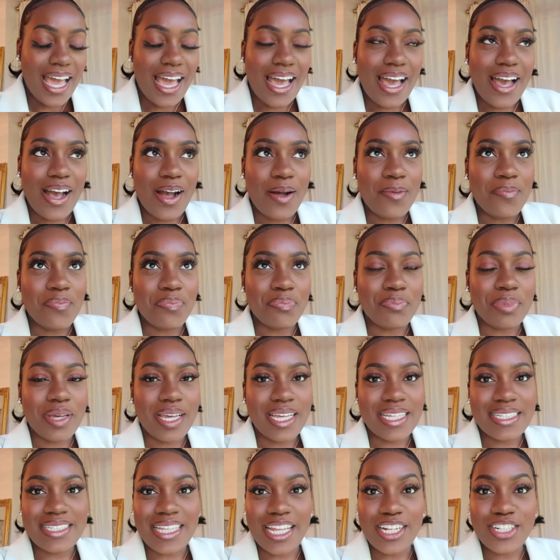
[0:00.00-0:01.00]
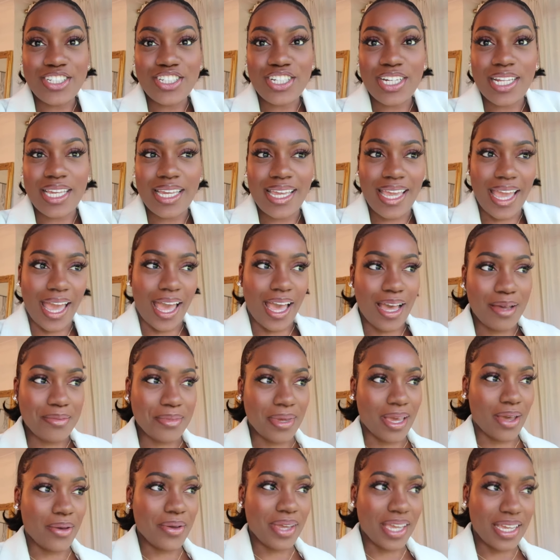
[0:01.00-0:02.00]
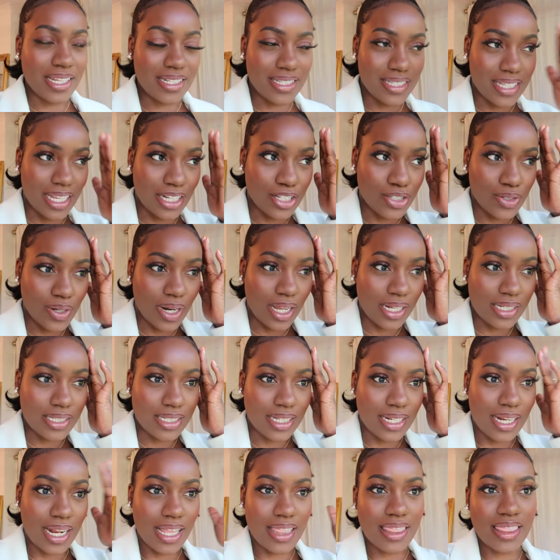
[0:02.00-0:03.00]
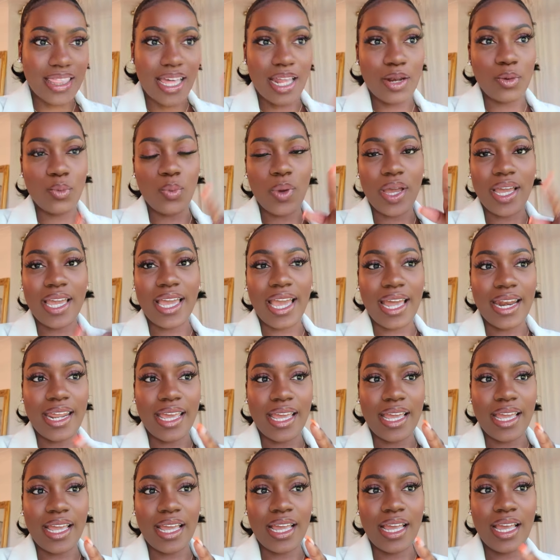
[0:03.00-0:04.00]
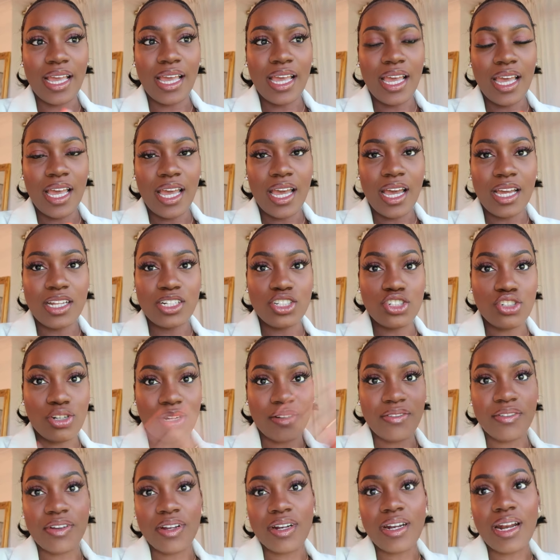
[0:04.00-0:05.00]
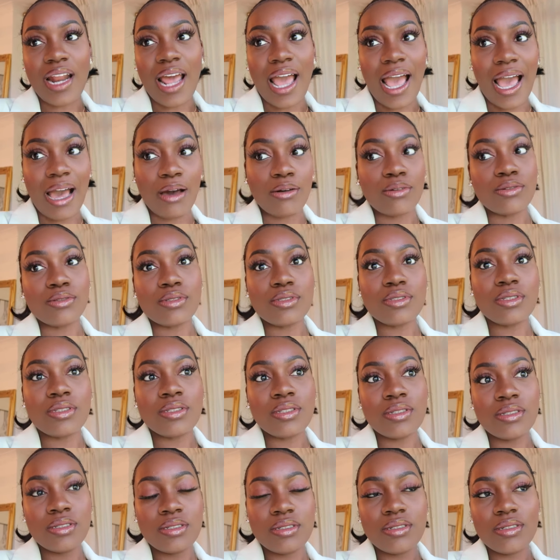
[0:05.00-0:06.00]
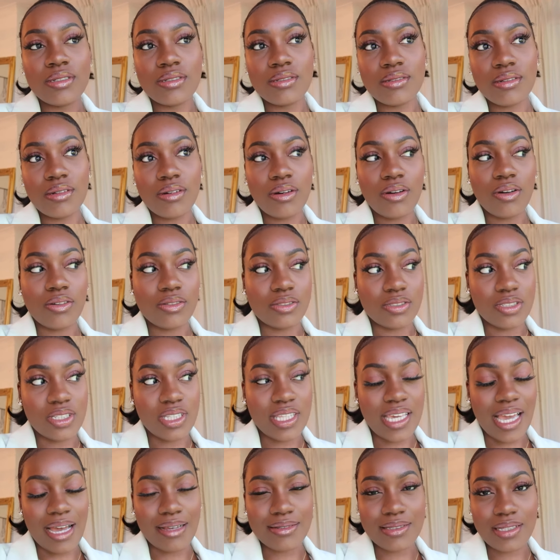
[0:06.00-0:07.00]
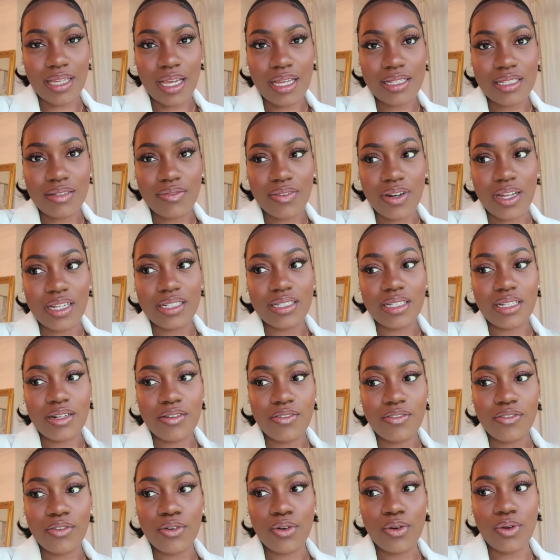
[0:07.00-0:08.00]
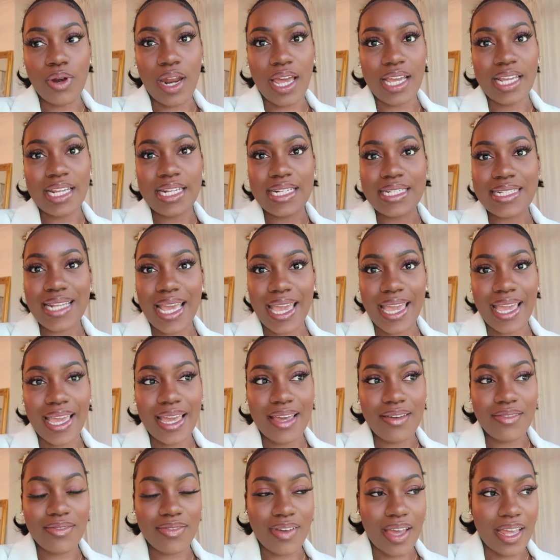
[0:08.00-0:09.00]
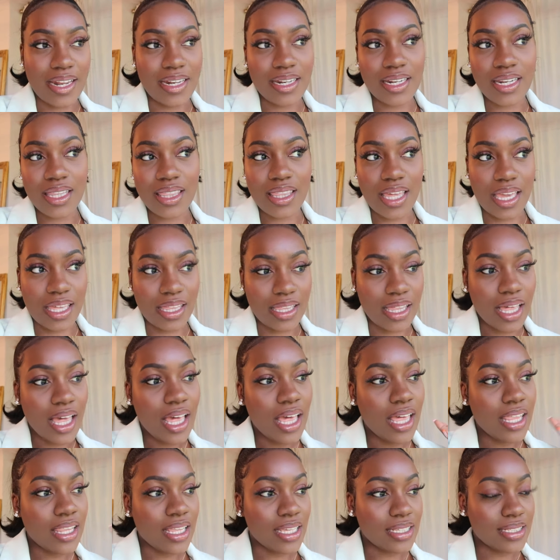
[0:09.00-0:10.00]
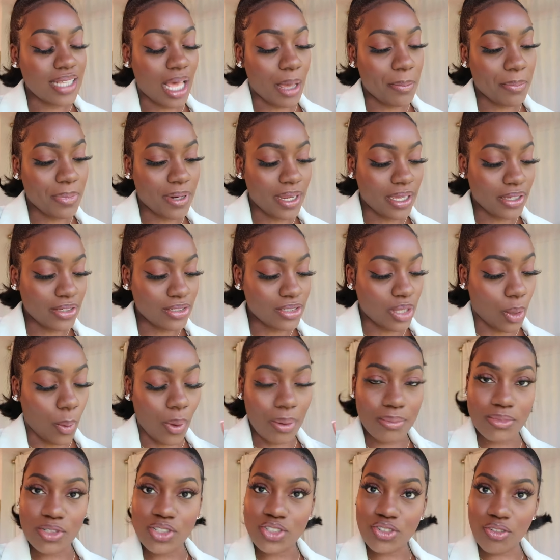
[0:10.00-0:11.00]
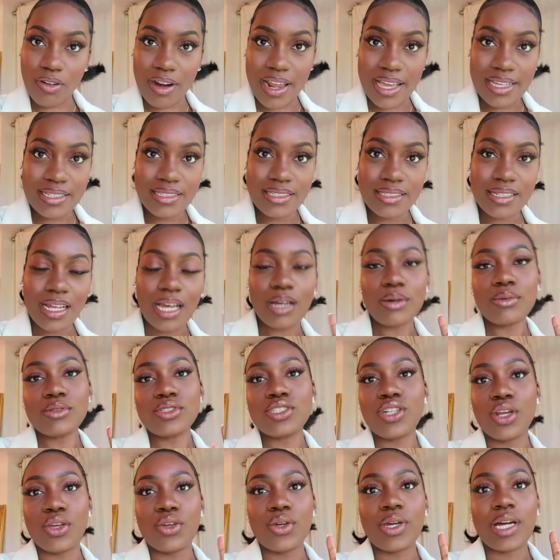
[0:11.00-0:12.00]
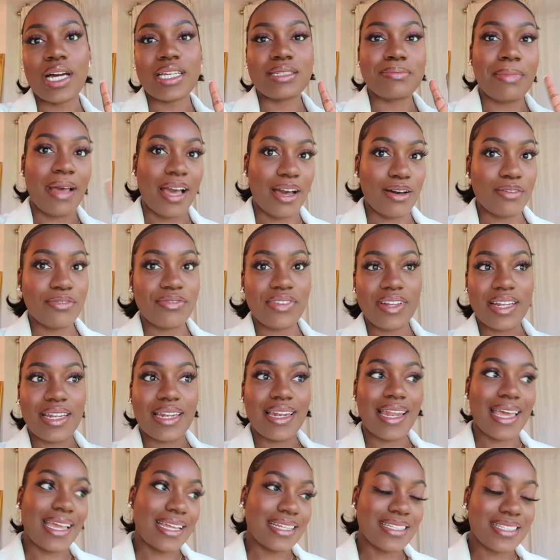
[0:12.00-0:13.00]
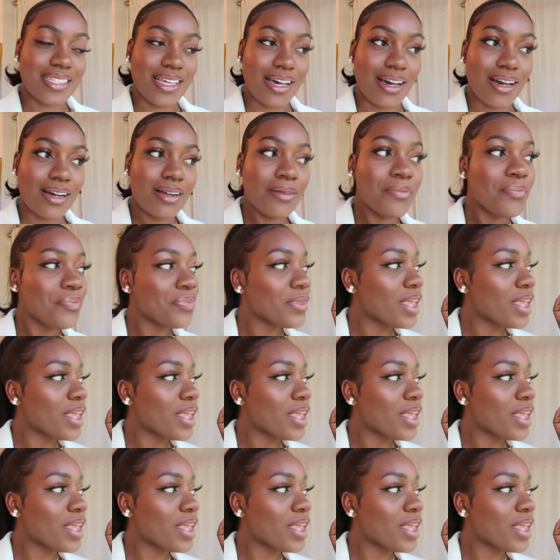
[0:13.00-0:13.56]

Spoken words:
but essentially, yeah, I'm going into central London and then we're getting driven out onto the outskirts of London for like a day event thing that's happening. So I'm dressed. I will show you guys my outfit later.